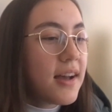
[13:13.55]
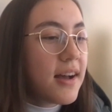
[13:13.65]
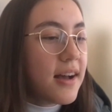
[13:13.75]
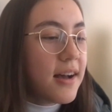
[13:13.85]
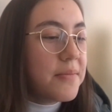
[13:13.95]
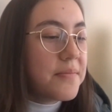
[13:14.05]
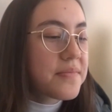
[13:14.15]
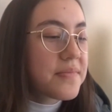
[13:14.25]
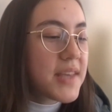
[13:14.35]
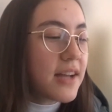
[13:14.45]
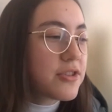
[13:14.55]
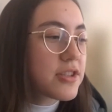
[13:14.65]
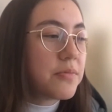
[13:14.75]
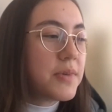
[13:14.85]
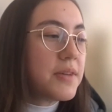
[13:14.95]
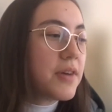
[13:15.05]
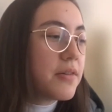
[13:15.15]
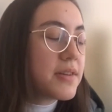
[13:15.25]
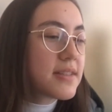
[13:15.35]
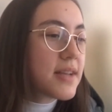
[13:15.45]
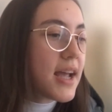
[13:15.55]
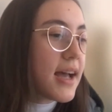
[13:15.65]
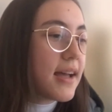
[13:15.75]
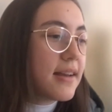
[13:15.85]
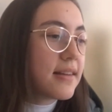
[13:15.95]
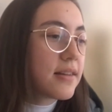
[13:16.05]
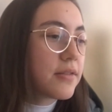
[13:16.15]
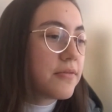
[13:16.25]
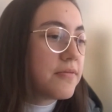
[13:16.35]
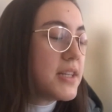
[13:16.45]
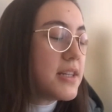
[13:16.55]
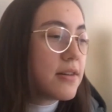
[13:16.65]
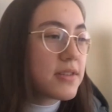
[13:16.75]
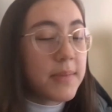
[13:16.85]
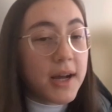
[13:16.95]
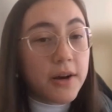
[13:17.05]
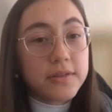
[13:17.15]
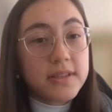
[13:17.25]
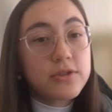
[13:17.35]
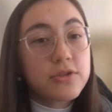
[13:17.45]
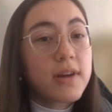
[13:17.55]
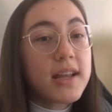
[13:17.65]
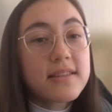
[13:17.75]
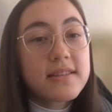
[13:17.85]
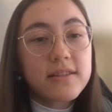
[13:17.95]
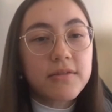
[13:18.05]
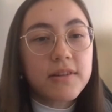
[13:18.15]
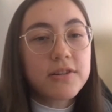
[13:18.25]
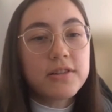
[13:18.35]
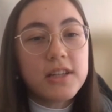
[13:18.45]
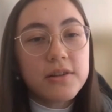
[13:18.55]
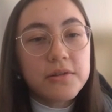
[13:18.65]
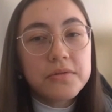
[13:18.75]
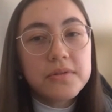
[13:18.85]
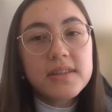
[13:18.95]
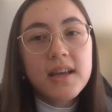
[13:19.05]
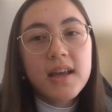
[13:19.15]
Um, yeah, just we've always had videos about trends, creator news,